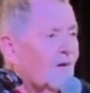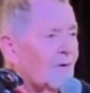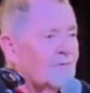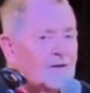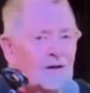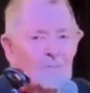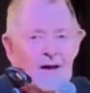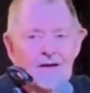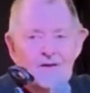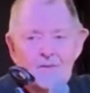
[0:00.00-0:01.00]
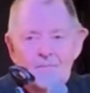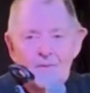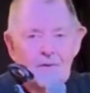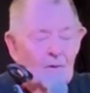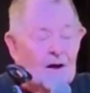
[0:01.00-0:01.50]
We've sent a man to the
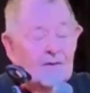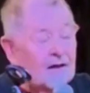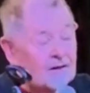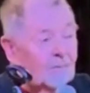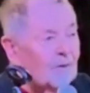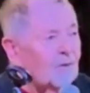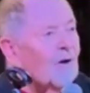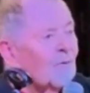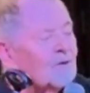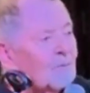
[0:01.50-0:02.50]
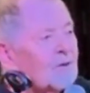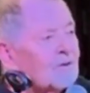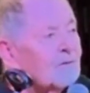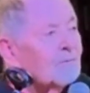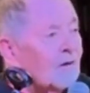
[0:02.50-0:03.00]
moon. Not the moon. We
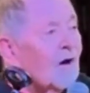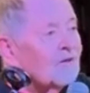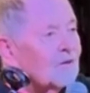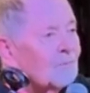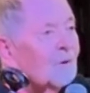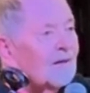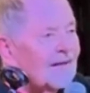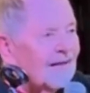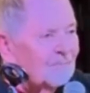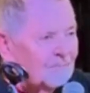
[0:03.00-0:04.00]
launched Sputnik.